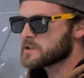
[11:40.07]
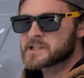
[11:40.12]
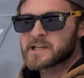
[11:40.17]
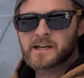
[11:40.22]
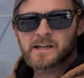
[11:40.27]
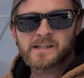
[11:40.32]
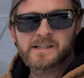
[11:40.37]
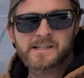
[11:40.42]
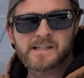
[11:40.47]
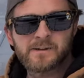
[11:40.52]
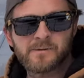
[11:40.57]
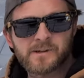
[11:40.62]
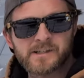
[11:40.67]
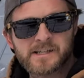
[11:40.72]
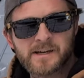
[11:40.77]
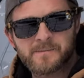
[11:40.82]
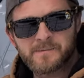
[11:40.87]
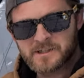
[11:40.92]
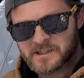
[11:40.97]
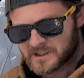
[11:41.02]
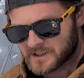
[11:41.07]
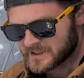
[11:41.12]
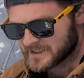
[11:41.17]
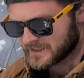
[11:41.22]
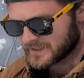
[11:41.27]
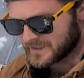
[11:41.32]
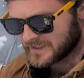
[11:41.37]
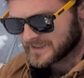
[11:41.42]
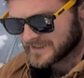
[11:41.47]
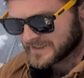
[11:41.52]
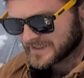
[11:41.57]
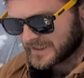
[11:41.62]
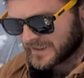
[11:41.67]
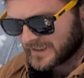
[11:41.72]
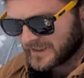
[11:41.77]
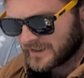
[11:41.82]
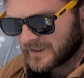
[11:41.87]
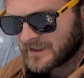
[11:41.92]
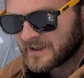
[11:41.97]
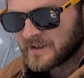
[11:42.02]
we'll check and see what temperature is on the
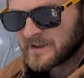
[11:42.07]
inside.